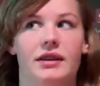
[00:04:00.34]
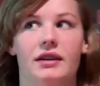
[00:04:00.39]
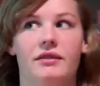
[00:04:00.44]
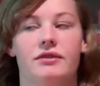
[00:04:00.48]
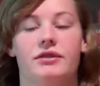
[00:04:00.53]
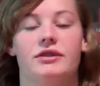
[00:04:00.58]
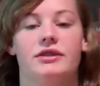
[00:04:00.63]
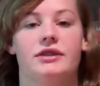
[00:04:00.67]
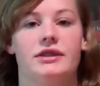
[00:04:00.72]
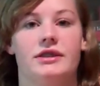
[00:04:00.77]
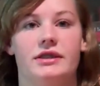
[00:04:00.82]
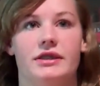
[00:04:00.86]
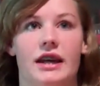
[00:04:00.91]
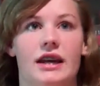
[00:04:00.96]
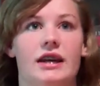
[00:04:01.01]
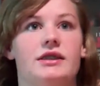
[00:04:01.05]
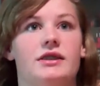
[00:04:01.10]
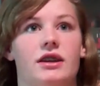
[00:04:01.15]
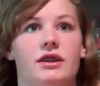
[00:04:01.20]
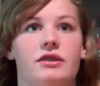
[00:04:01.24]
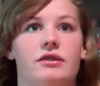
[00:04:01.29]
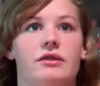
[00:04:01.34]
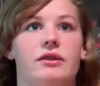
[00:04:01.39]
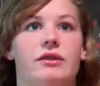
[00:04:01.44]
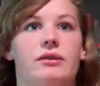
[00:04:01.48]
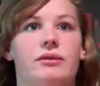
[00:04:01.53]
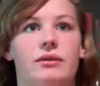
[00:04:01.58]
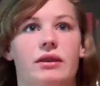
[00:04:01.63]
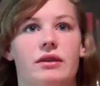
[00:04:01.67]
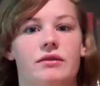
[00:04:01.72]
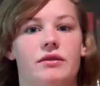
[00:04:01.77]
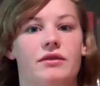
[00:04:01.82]
never stays on her
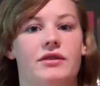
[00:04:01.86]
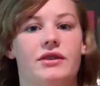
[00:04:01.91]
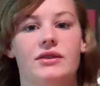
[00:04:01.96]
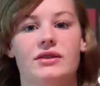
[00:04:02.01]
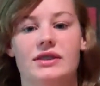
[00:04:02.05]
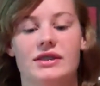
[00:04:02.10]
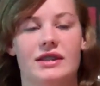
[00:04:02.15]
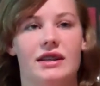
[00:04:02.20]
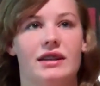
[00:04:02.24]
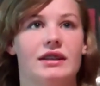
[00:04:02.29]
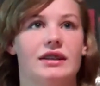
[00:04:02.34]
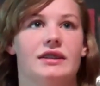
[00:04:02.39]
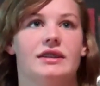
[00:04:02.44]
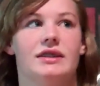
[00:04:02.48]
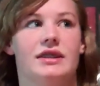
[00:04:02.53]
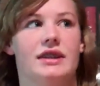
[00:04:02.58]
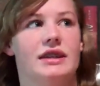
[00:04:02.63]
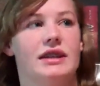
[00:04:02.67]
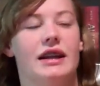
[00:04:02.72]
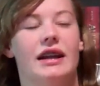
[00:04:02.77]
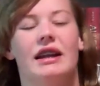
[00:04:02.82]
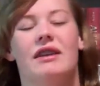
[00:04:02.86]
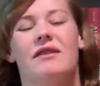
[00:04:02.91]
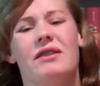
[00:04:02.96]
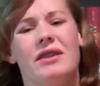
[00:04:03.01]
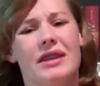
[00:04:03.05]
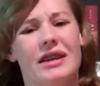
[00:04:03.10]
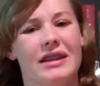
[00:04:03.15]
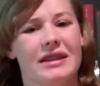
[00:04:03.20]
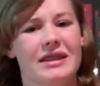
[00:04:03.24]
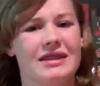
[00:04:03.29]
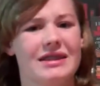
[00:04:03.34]
own and refuses to listen, and I feel
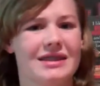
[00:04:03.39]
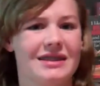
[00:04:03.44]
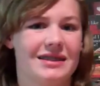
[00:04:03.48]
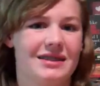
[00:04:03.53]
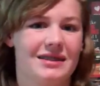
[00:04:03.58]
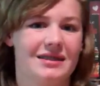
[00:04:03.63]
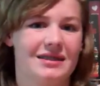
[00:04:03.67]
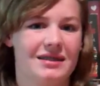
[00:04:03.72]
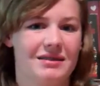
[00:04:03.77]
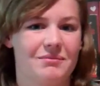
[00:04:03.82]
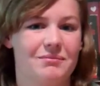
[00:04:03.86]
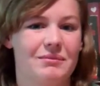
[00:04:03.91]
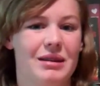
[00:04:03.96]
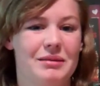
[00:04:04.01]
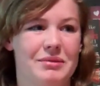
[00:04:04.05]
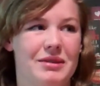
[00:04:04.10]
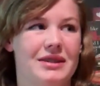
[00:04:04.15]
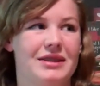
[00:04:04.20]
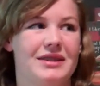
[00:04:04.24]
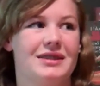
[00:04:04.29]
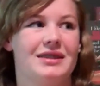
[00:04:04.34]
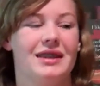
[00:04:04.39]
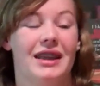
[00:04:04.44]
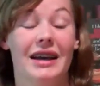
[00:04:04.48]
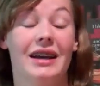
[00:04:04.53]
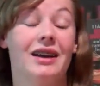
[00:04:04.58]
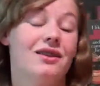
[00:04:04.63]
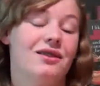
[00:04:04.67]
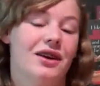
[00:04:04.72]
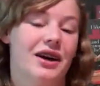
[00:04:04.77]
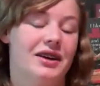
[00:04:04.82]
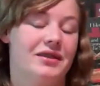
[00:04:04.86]
like this is maybe like
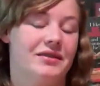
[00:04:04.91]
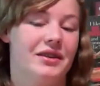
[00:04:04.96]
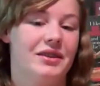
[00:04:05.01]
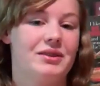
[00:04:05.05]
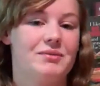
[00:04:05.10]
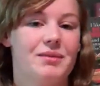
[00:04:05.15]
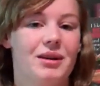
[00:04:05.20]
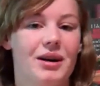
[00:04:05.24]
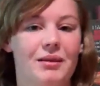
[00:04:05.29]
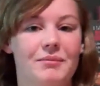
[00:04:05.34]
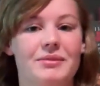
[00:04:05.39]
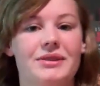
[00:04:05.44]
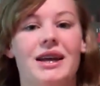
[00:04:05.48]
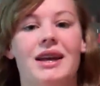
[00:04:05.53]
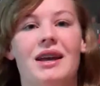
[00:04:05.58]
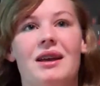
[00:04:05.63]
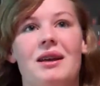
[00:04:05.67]
a lot of other moms,